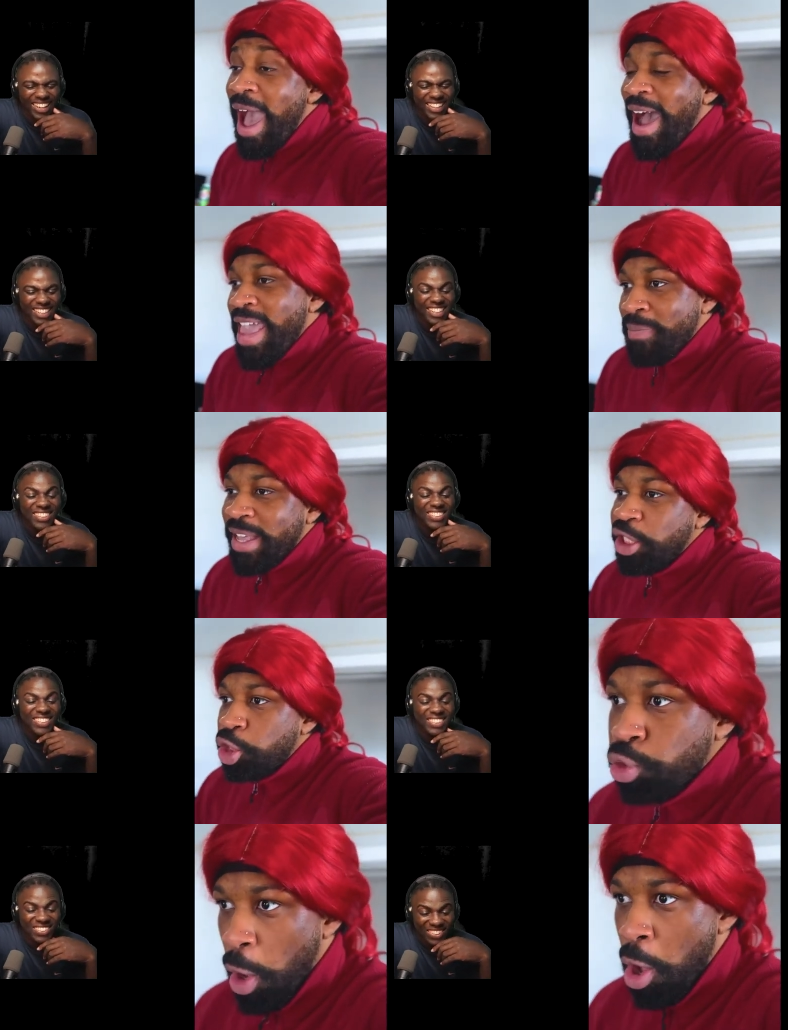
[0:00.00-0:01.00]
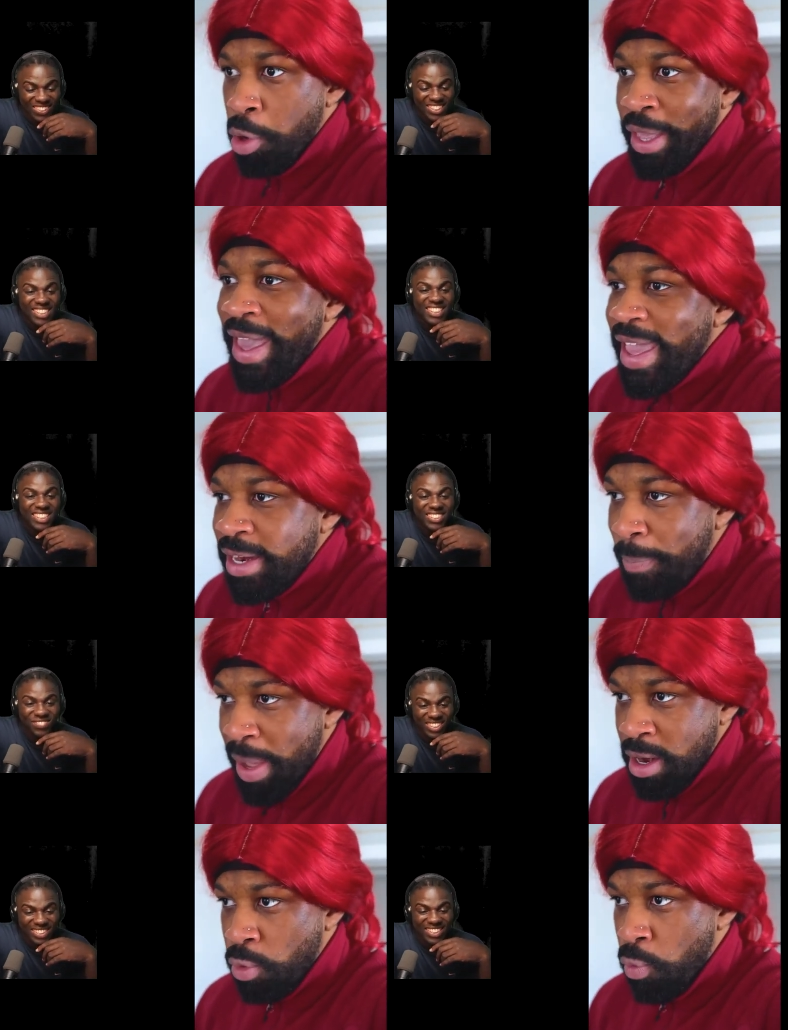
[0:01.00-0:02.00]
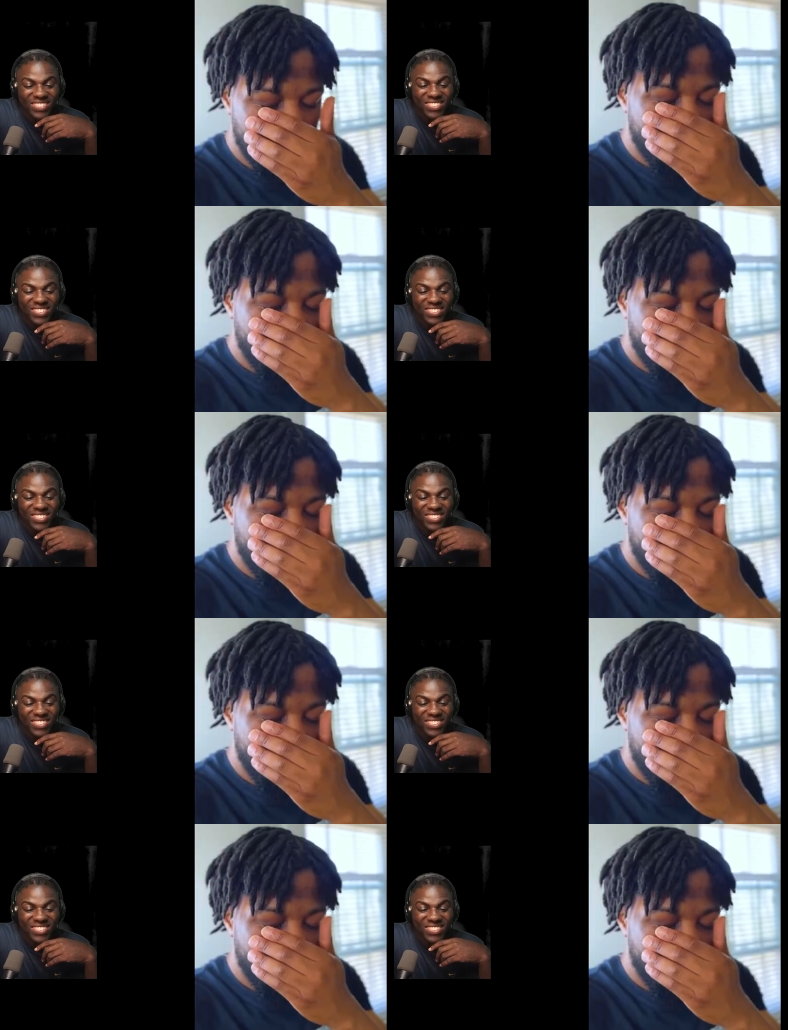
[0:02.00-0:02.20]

Speaker 1: I am a strong, independent, independent.